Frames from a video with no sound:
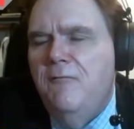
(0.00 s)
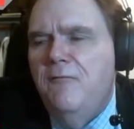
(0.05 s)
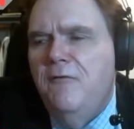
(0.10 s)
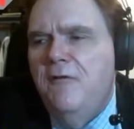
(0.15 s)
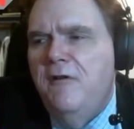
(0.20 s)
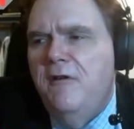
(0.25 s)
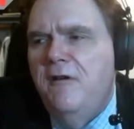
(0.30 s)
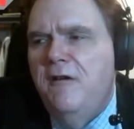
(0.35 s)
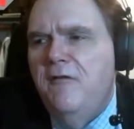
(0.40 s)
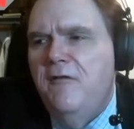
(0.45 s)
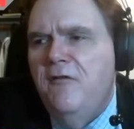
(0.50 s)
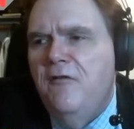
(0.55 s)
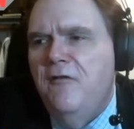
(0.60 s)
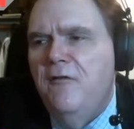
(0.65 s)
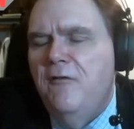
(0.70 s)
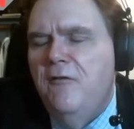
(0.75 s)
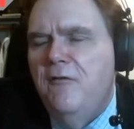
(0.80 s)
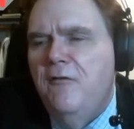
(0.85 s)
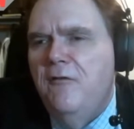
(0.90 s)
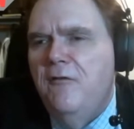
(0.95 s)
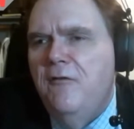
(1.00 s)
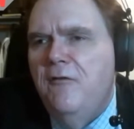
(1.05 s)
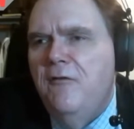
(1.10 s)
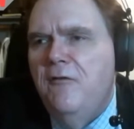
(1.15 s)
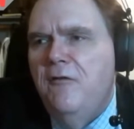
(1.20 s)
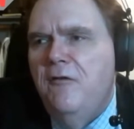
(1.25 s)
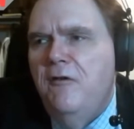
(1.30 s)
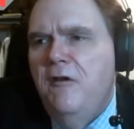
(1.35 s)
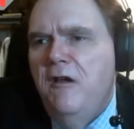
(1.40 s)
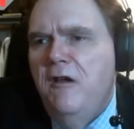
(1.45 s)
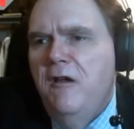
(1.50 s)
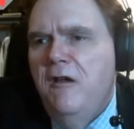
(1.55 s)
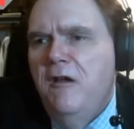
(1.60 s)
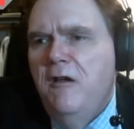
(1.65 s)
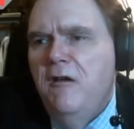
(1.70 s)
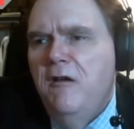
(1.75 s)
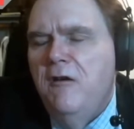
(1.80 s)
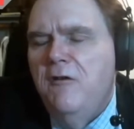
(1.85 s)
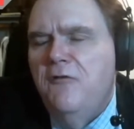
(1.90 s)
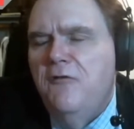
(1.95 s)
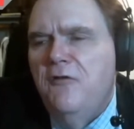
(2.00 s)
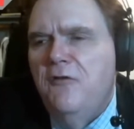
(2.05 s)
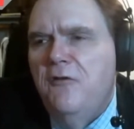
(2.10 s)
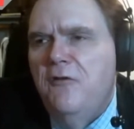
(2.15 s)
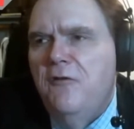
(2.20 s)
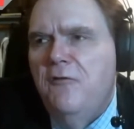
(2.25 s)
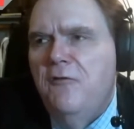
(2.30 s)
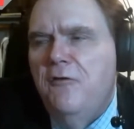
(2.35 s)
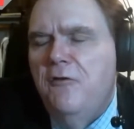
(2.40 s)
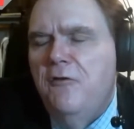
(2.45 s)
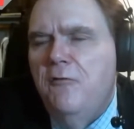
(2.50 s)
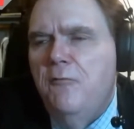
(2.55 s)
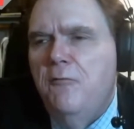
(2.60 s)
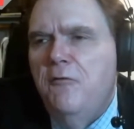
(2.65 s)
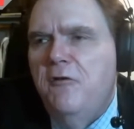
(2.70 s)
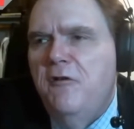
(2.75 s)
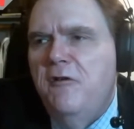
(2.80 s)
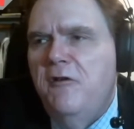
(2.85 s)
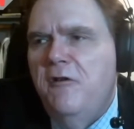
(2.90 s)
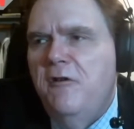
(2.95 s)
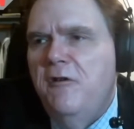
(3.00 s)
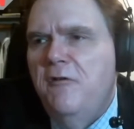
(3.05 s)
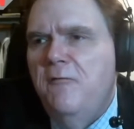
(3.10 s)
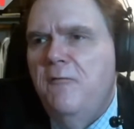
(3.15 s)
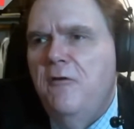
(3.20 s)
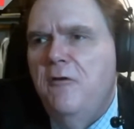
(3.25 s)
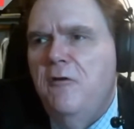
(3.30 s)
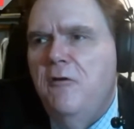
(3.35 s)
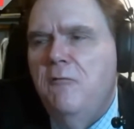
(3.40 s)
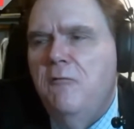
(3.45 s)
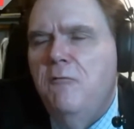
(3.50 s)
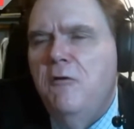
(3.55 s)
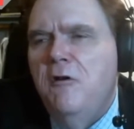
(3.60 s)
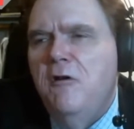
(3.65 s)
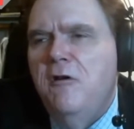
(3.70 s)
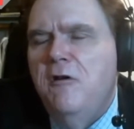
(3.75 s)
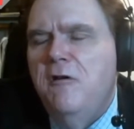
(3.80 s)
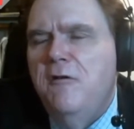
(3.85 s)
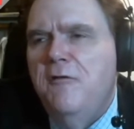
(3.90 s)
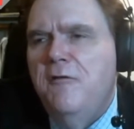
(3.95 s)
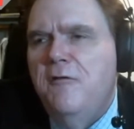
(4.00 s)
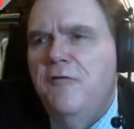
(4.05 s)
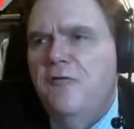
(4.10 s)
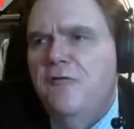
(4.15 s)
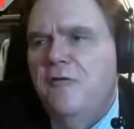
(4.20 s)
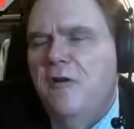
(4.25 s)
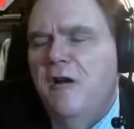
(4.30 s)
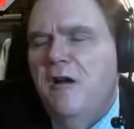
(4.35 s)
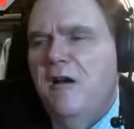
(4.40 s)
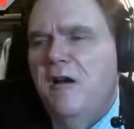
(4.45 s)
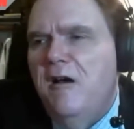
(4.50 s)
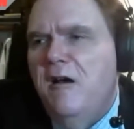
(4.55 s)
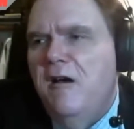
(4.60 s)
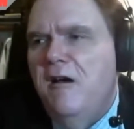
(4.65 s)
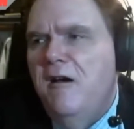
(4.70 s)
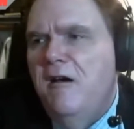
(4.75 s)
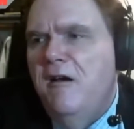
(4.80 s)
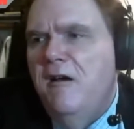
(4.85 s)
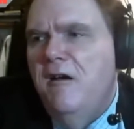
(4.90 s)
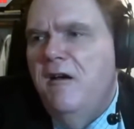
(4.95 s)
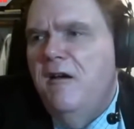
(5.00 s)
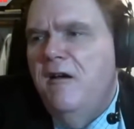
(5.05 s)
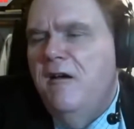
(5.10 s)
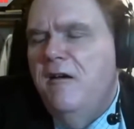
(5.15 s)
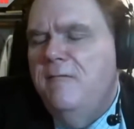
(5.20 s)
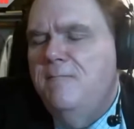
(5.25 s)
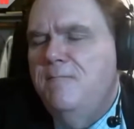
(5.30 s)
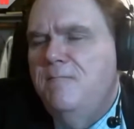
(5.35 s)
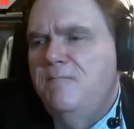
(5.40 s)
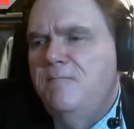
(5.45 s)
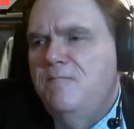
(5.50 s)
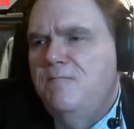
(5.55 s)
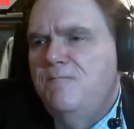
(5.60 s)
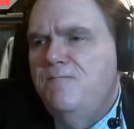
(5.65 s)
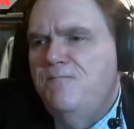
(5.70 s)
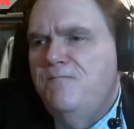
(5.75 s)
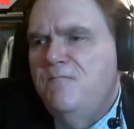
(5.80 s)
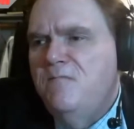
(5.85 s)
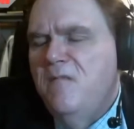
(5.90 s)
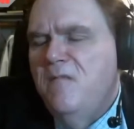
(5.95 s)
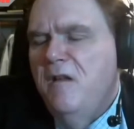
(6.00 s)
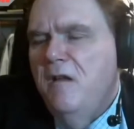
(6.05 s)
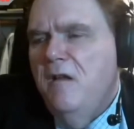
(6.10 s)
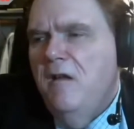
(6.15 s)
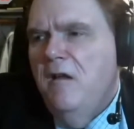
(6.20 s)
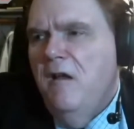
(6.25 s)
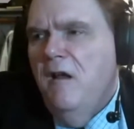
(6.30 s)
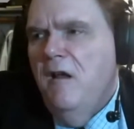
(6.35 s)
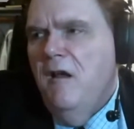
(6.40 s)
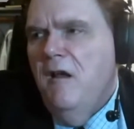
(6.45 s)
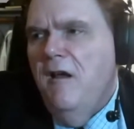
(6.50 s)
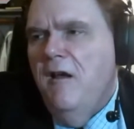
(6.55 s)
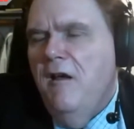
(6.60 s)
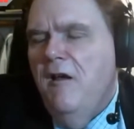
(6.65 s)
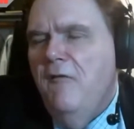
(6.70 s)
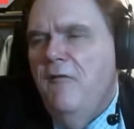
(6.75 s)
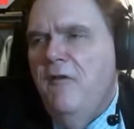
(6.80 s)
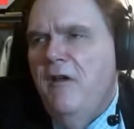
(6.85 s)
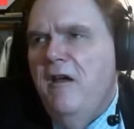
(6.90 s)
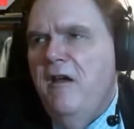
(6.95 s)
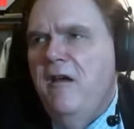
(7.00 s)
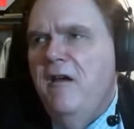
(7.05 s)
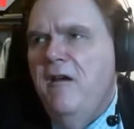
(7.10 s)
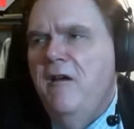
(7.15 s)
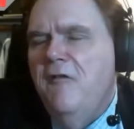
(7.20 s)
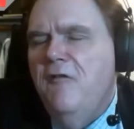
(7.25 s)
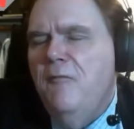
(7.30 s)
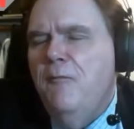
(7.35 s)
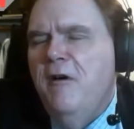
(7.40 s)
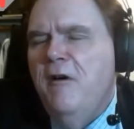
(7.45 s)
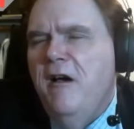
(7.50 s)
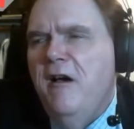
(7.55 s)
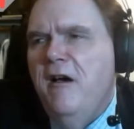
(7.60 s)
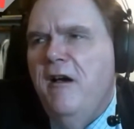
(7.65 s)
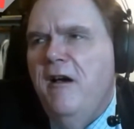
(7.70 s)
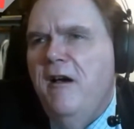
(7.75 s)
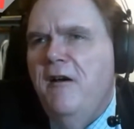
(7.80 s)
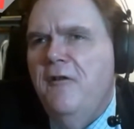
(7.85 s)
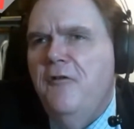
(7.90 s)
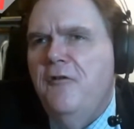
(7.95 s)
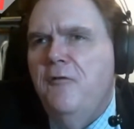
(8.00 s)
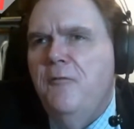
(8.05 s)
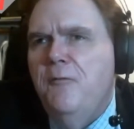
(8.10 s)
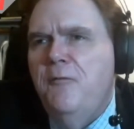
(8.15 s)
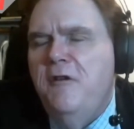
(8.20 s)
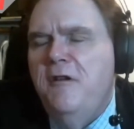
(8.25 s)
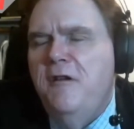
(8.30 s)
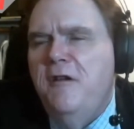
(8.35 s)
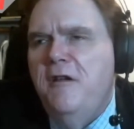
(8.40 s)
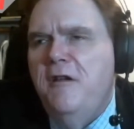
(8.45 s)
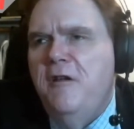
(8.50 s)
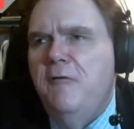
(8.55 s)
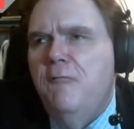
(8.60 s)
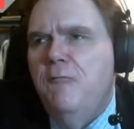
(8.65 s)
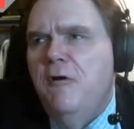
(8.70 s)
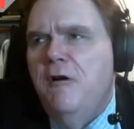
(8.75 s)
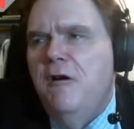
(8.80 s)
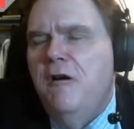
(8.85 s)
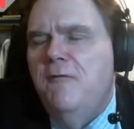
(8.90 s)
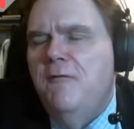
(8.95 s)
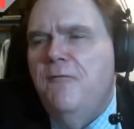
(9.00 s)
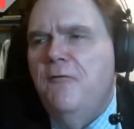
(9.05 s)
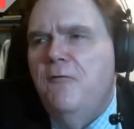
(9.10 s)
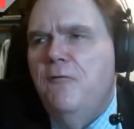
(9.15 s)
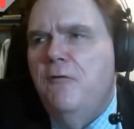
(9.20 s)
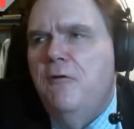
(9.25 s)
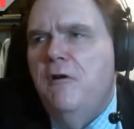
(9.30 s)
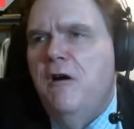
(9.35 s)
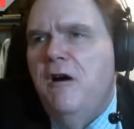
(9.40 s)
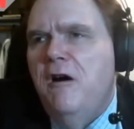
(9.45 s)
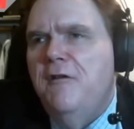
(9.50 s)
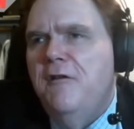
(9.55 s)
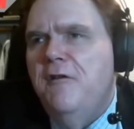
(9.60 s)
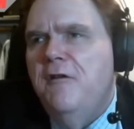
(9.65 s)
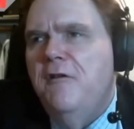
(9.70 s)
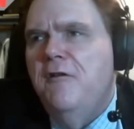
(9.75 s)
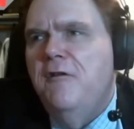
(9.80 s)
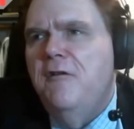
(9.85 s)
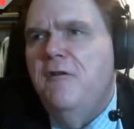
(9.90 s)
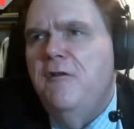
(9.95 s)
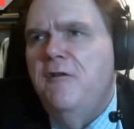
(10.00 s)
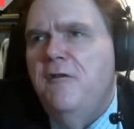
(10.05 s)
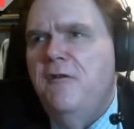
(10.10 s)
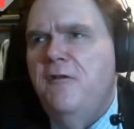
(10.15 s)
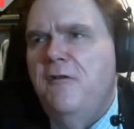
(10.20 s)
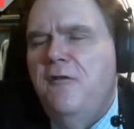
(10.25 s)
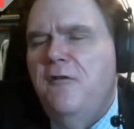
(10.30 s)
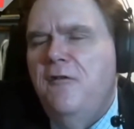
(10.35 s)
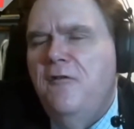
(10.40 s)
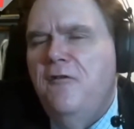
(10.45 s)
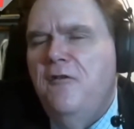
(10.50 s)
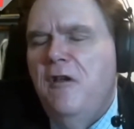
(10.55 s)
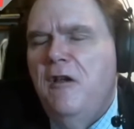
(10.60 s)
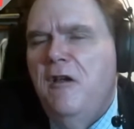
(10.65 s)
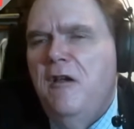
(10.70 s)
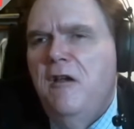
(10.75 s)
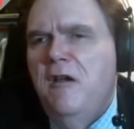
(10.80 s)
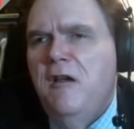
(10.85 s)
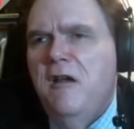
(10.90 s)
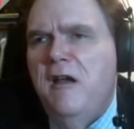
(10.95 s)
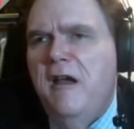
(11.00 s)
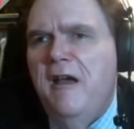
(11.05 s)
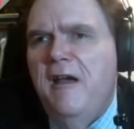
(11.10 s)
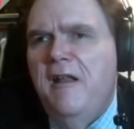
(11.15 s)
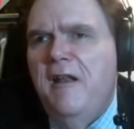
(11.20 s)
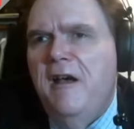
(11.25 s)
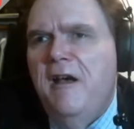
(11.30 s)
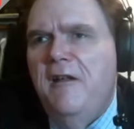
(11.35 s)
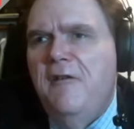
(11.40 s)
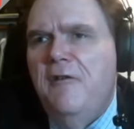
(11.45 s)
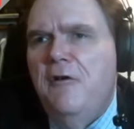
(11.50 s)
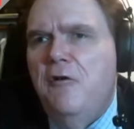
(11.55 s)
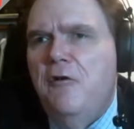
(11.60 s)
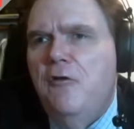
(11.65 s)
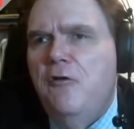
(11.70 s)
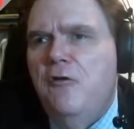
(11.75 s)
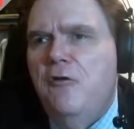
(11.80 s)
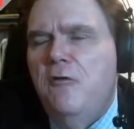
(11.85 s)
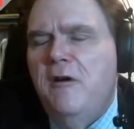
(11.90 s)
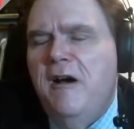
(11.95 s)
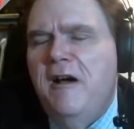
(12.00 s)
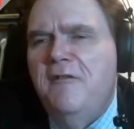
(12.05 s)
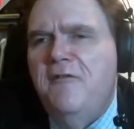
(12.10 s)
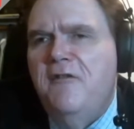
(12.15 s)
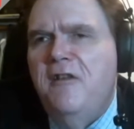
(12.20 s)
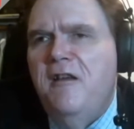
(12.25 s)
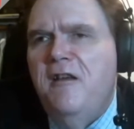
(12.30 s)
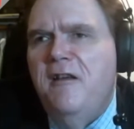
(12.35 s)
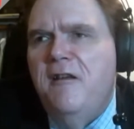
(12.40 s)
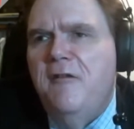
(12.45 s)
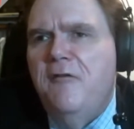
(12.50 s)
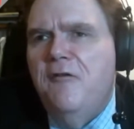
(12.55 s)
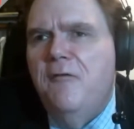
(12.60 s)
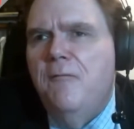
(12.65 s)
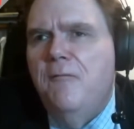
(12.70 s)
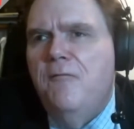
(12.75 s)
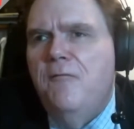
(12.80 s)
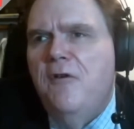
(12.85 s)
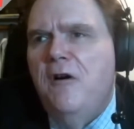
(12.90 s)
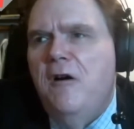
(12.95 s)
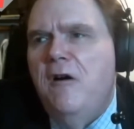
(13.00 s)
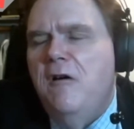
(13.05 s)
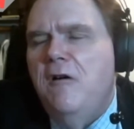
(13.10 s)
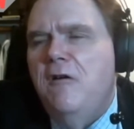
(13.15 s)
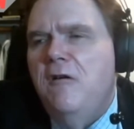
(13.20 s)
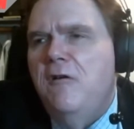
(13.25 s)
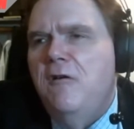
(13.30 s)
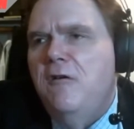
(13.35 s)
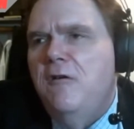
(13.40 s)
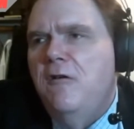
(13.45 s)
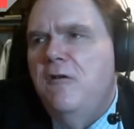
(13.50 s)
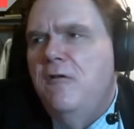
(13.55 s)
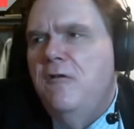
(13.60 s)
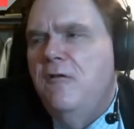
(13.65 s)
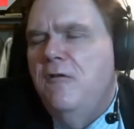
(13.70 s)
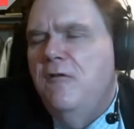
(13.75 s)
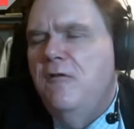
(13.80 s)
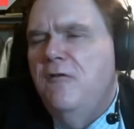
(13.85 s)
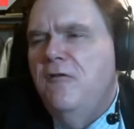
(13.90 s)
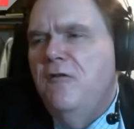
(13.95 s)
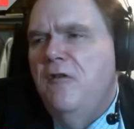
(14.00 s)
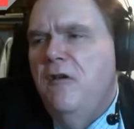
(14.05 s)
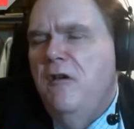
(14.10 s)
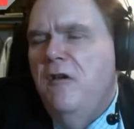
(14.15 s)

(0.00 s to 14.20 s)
vessel until the river runs dry. And there's bound to be rough waters, and I know I'll take some falls.